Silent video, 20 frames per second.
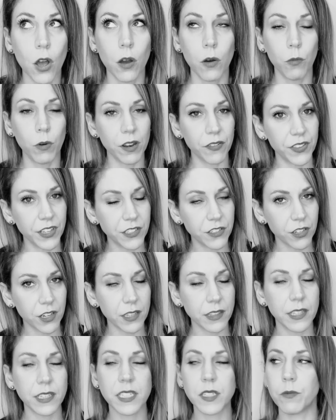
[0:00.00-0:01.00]
What if they took
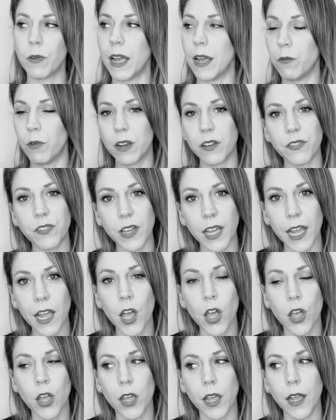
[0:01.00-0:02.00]
it this way? What if they,
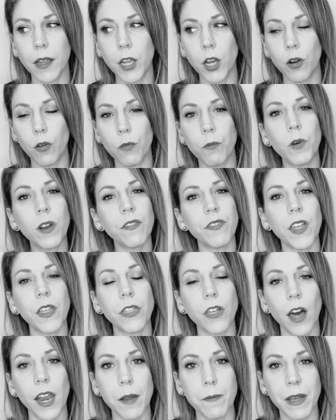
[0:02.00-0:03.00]
you know, what if they
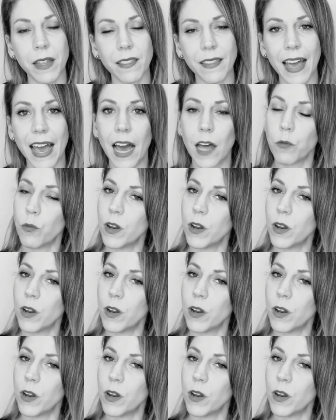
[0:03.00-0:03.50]
thought I meant that?